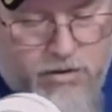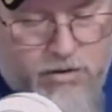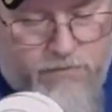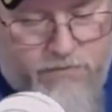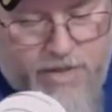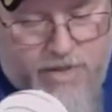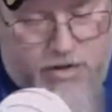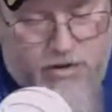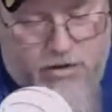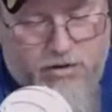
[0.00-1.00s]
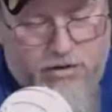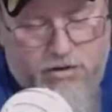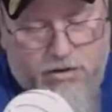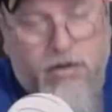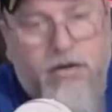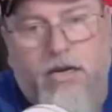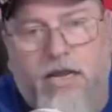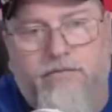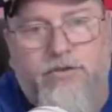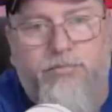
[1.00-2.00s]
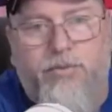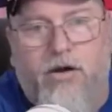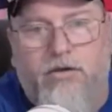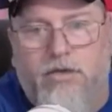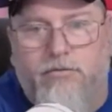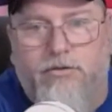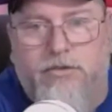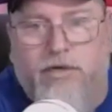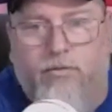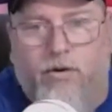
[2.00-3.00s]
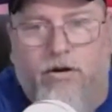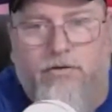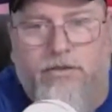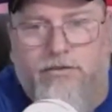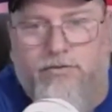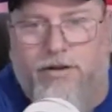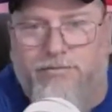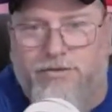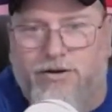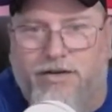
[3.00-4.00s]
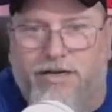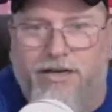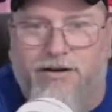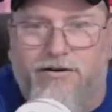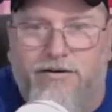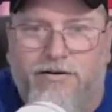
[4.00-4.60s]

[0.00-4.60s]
that gives you pause? And I'm going to sit here and work on this while I'm talking to y'all,